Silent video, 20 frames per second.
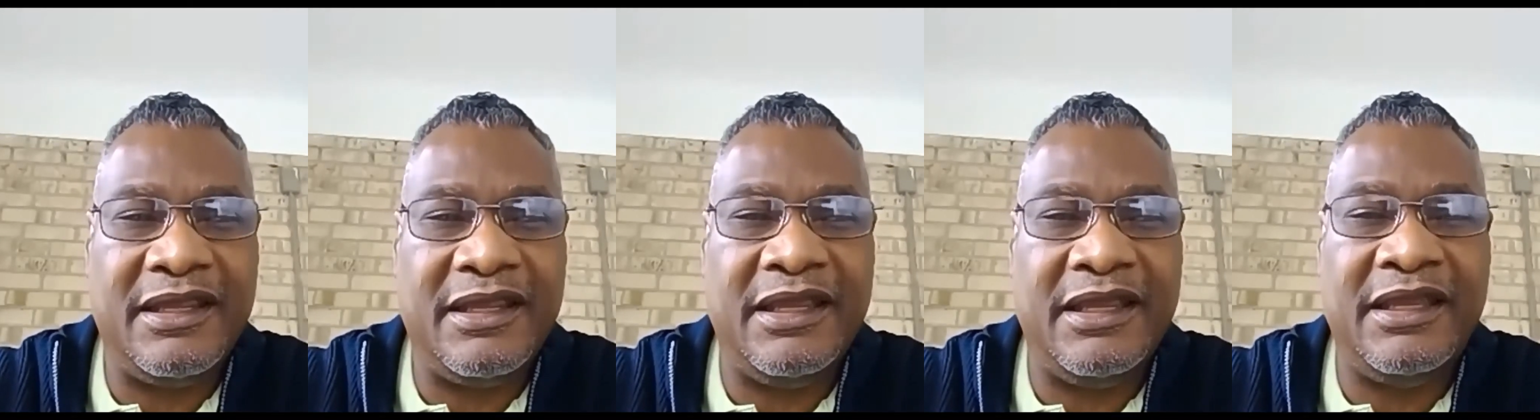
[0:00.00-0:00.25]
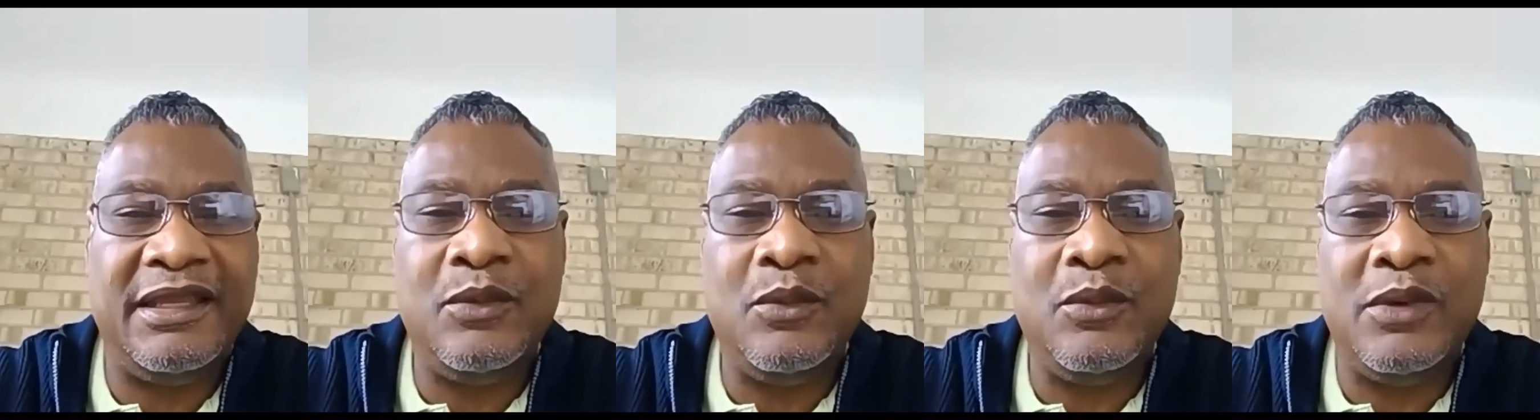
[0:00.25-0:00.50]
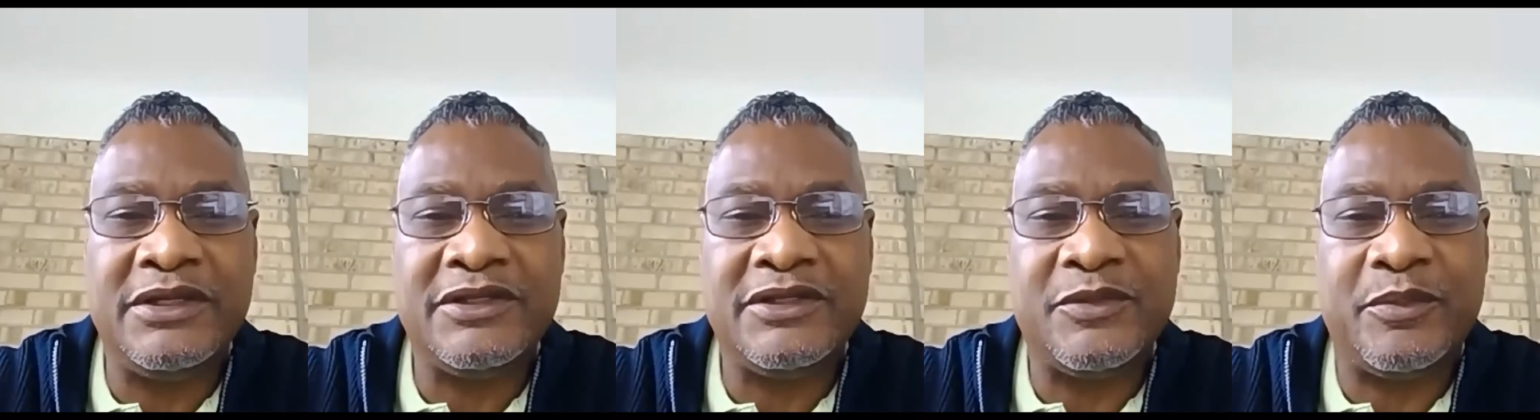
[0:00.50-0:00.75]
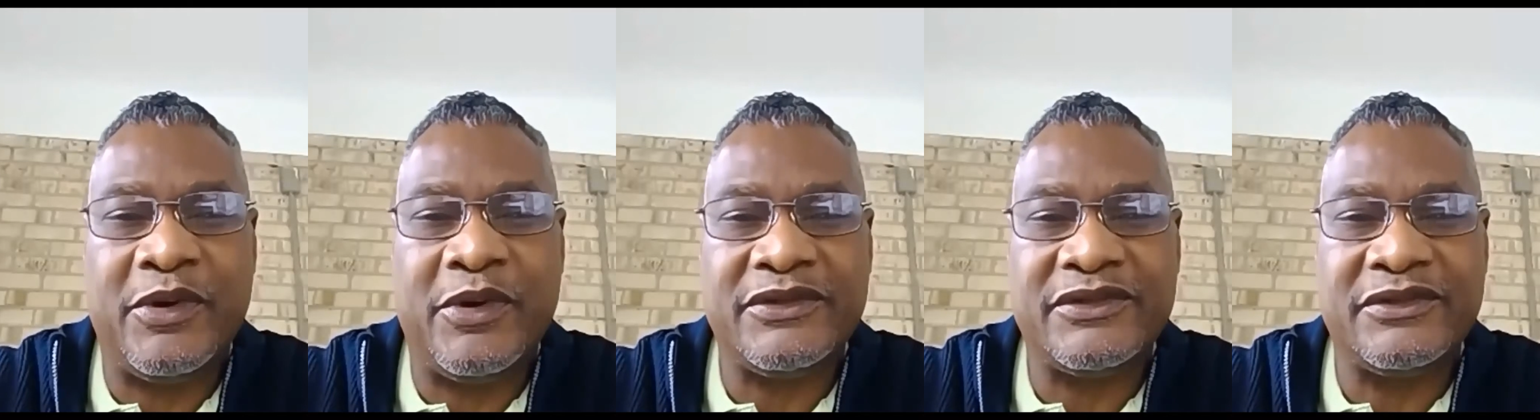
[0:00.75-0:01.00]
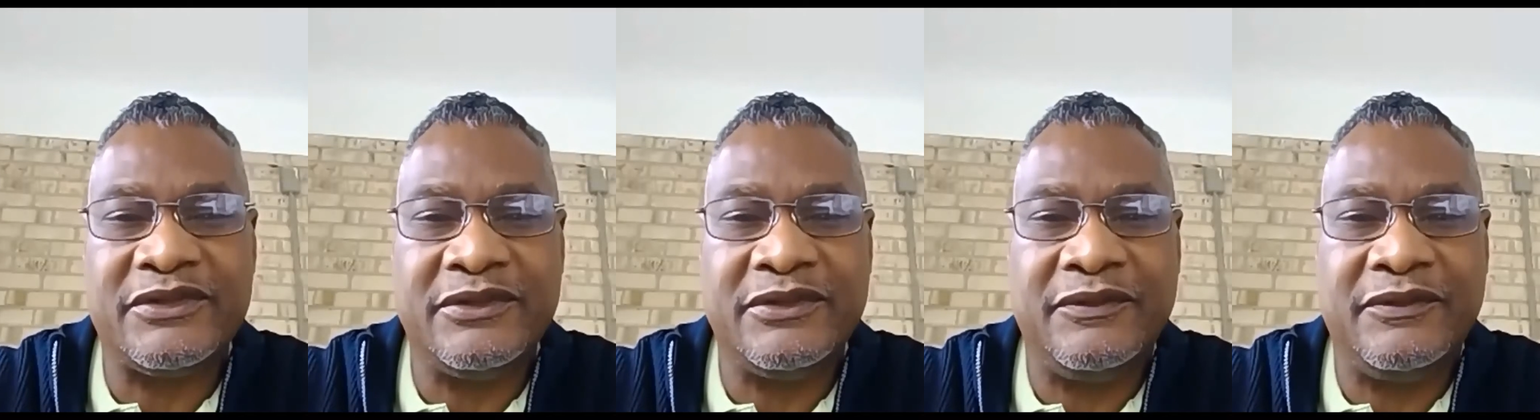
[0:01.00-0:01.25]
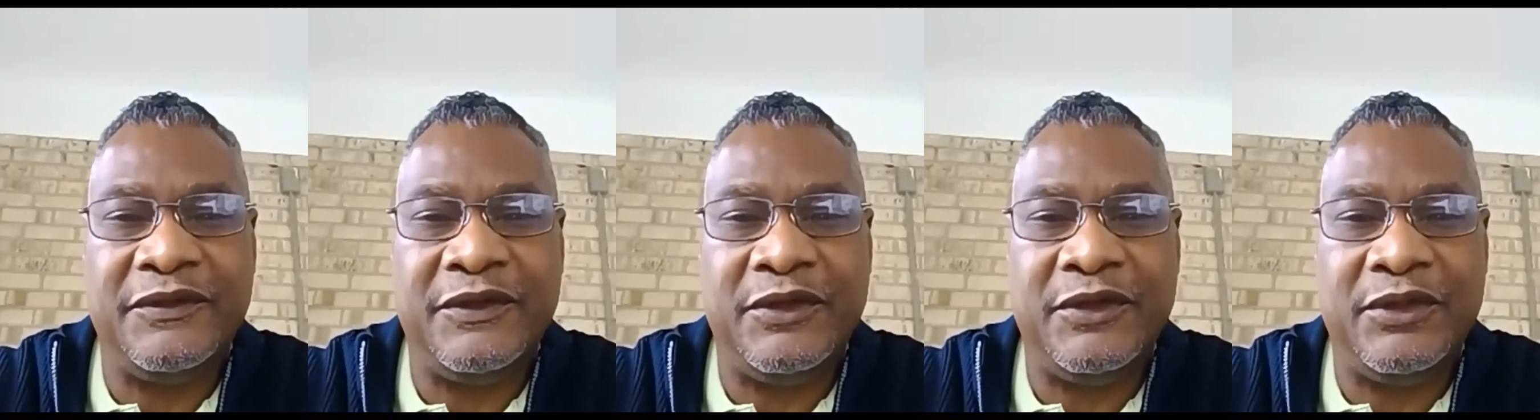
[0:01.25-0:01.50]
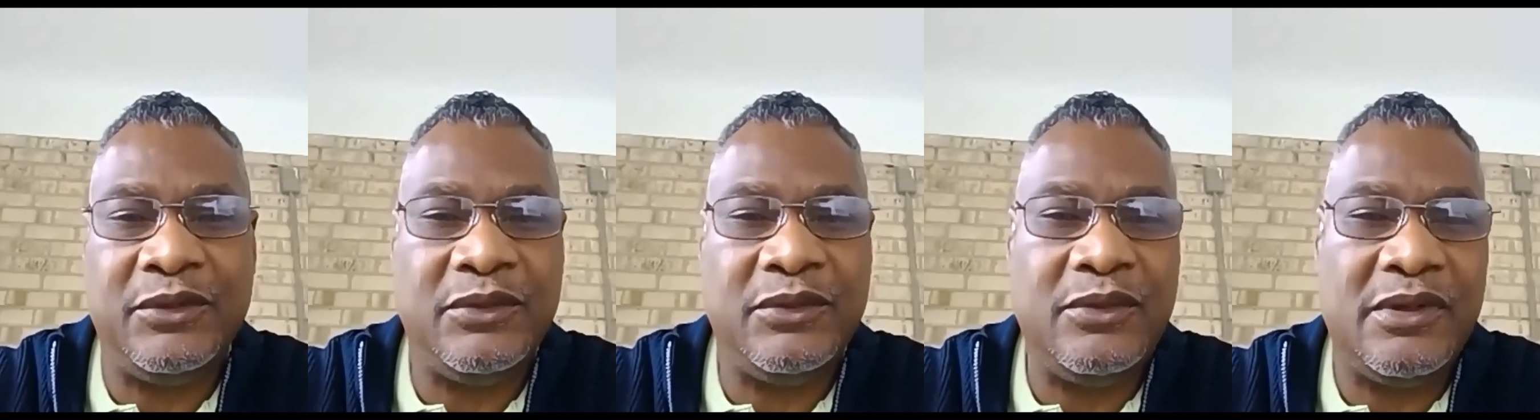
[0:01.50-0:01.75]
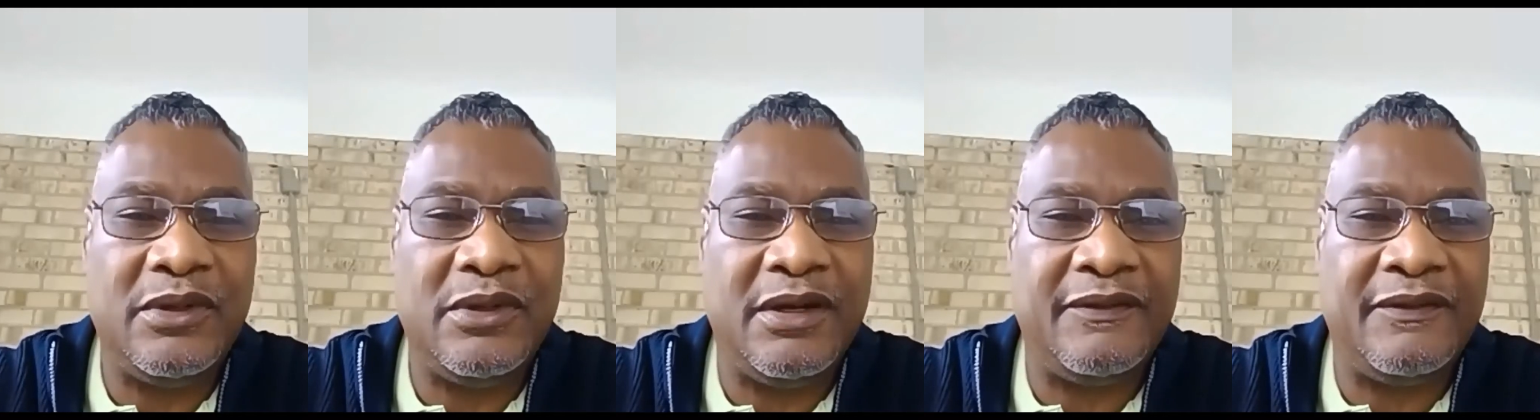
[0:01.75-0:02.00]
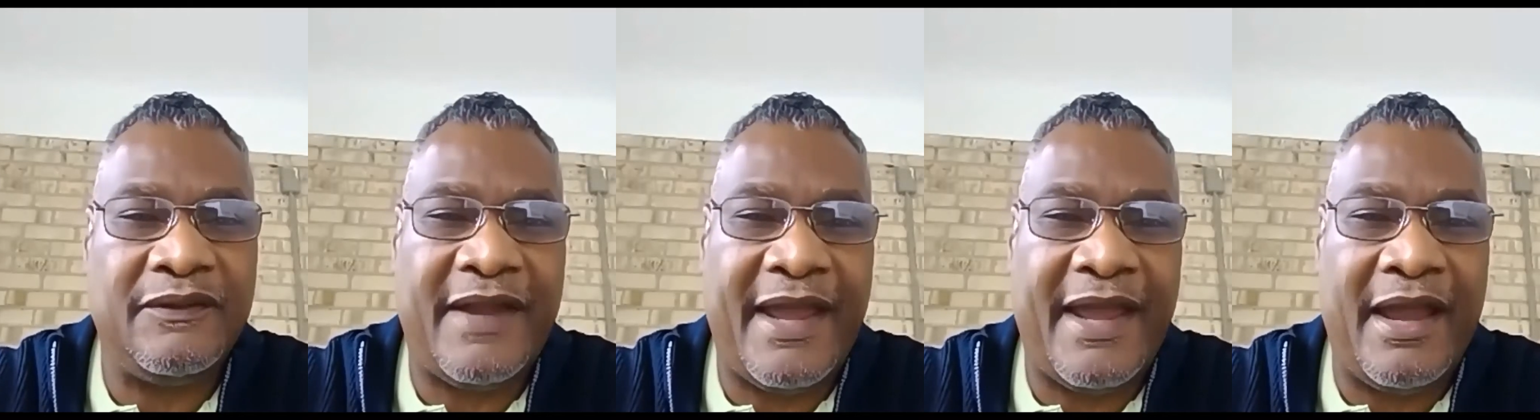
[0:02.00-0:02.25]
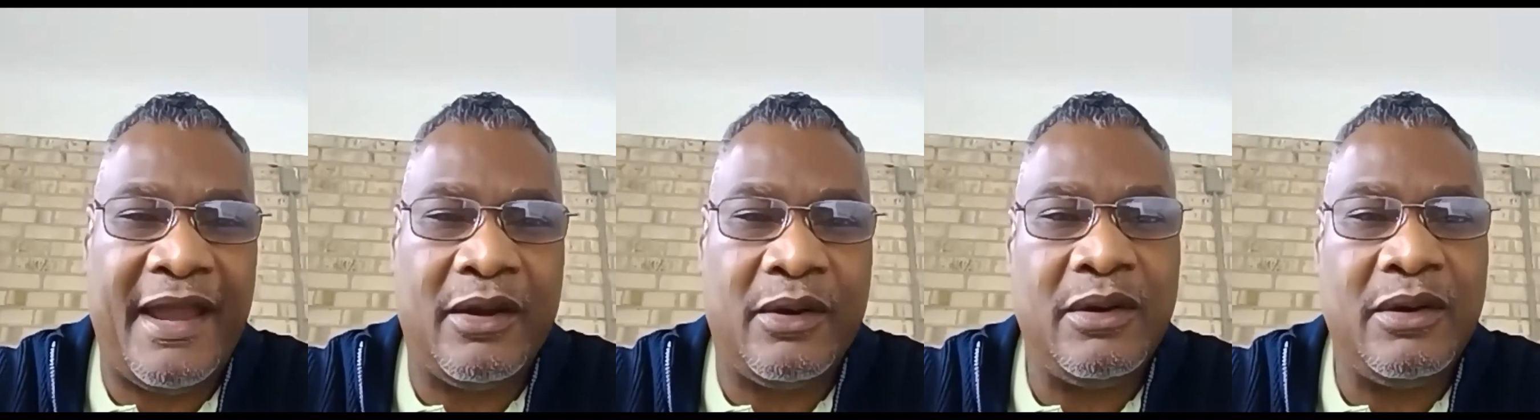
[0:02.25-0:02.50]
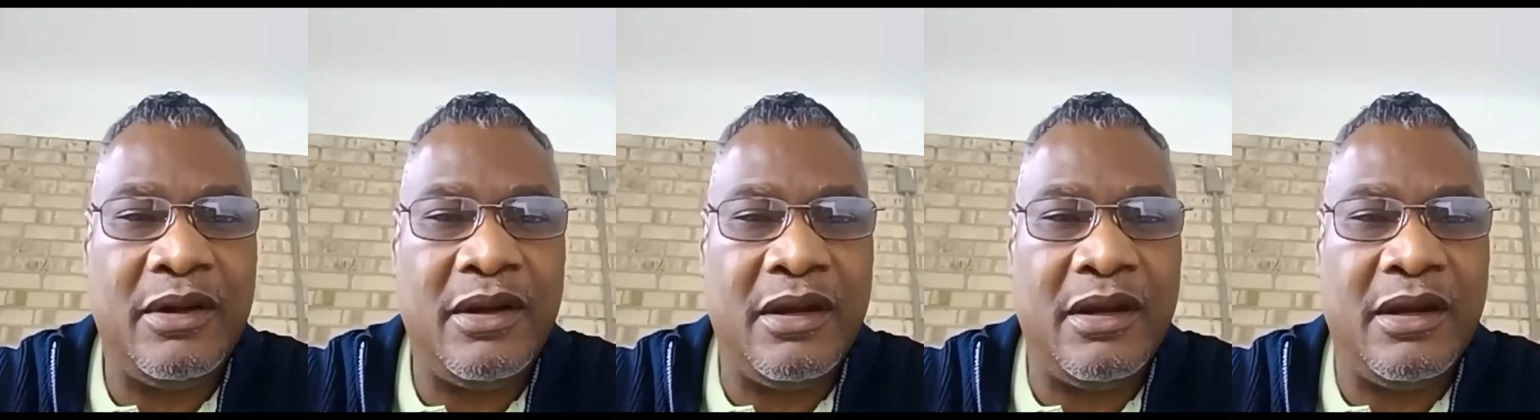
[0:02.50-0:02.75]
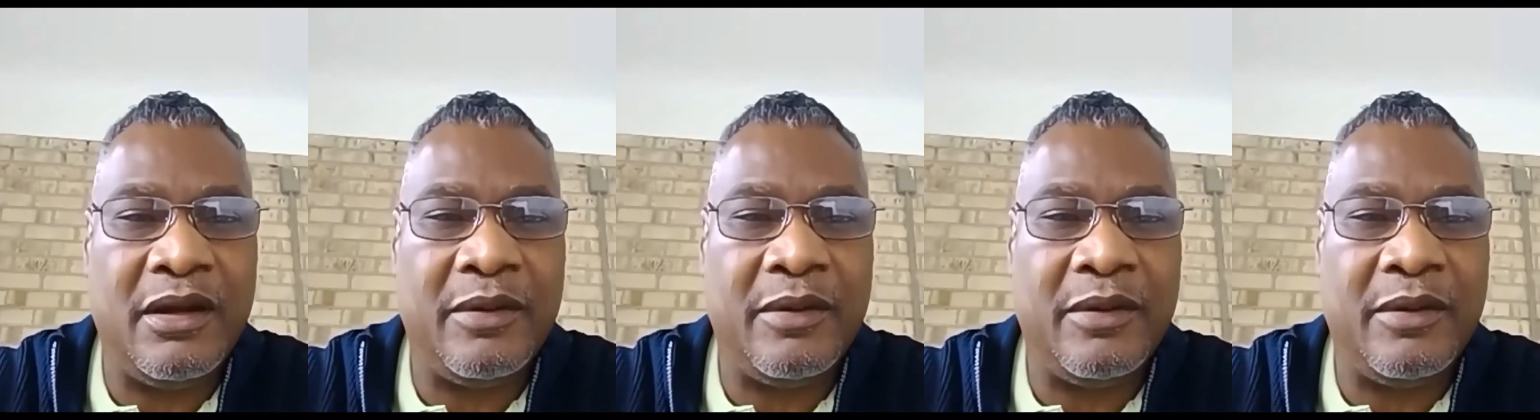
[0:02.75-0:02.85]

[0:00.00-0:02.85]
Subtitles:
anyone's personal view of how